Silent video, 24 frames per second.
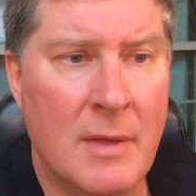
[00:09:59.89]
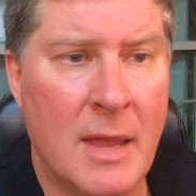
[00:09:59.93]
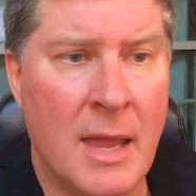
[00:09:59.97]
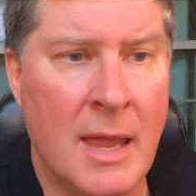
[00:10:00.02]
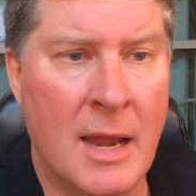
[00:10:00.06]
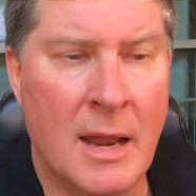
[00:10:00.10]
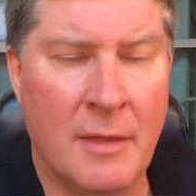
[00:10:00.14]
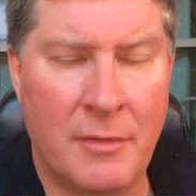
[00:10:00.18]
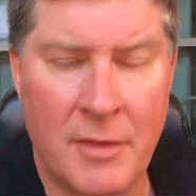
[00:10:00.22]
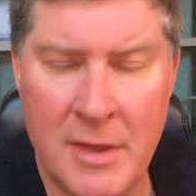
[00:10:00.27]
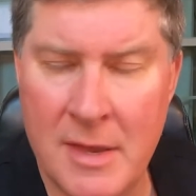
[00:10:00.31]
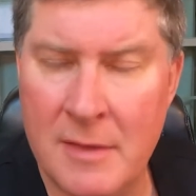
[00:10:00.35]

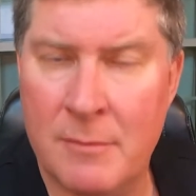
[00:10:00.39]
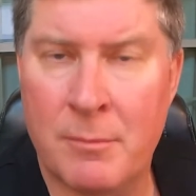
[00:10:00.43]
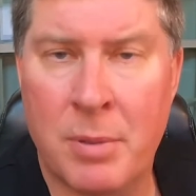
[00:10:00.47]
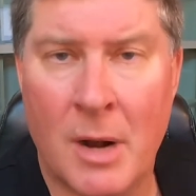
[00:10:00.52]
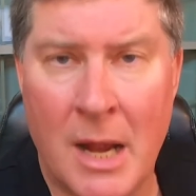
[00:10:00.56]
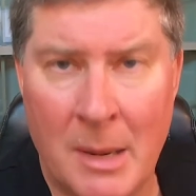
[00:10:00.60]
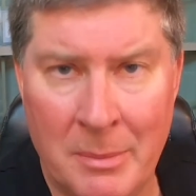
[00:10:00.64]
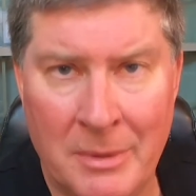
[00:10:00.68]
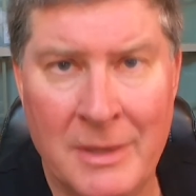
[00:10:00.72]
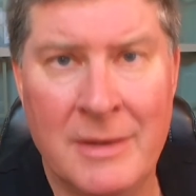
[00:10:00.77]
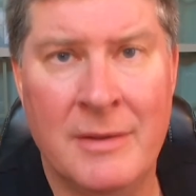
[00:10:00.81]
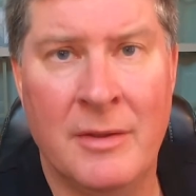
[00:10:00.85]
And I think
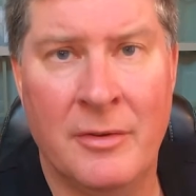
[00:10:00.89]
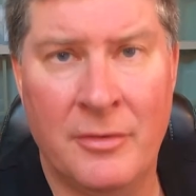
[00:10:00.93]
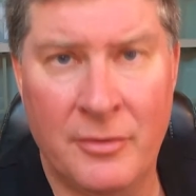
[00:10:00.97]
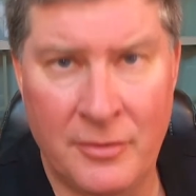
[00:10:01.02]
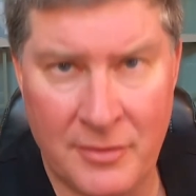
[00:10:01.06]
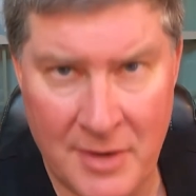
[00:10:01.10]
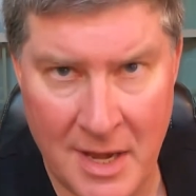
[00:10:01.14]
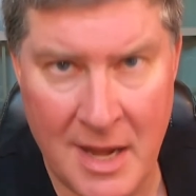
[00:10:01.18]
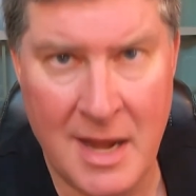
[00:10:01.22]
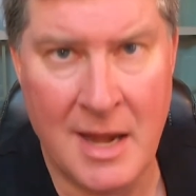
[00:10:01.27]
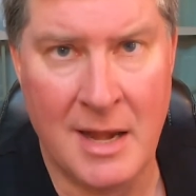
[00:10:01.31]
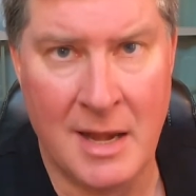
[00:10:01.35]
probably the
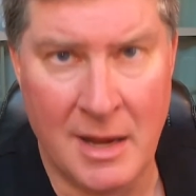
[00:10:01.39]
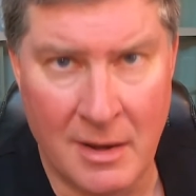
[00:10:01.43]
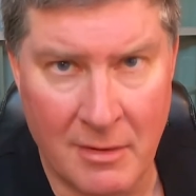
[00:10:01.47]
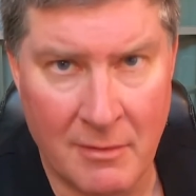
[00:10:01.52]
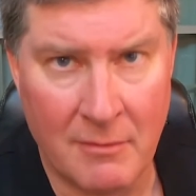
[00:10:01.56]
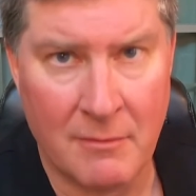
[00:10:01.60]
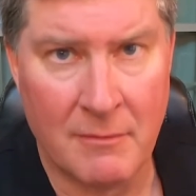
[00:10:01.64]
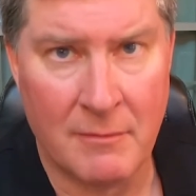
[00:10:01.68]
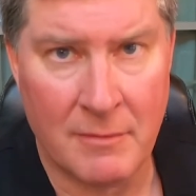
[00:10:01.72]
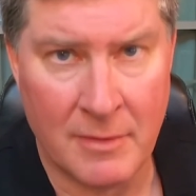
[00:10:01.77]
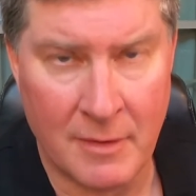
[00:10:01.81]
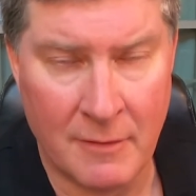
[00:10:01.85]
stenting,
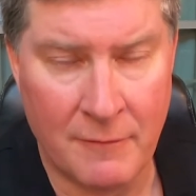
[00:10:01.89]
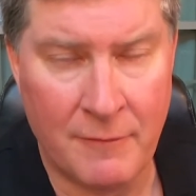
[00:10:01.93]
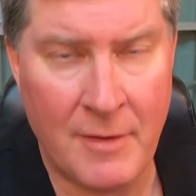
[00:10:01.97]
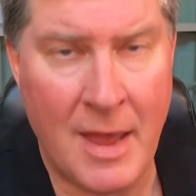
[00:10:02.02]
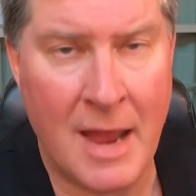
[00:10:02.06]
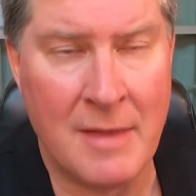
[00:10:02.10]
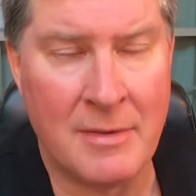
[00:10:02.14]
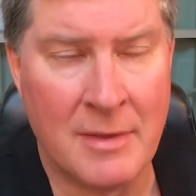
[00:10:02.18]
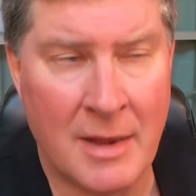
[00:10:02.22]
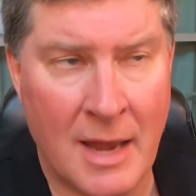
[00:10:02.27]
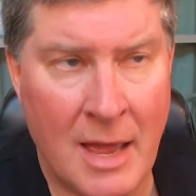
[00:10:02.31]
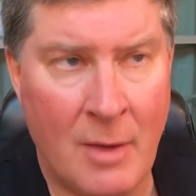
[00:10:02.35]
the
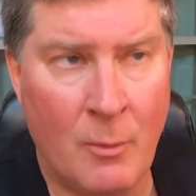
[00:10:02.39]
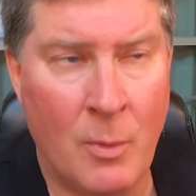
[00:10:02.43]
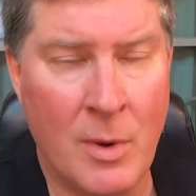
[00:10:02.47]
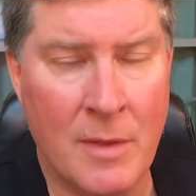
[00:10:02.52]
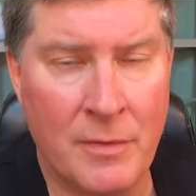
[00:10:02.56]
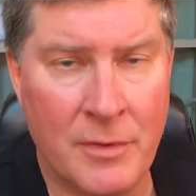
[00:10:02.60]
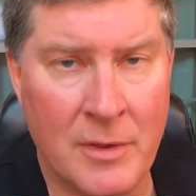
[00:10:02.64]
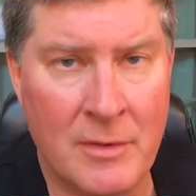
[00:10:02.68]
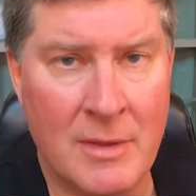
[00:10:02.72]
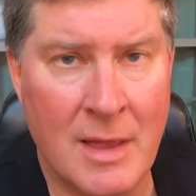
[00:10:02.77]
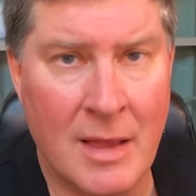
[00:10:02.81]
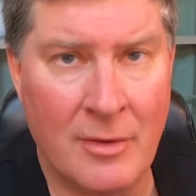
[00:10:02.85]
fact that I
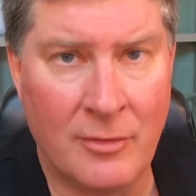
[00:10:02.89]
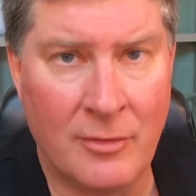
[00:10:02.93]
went through that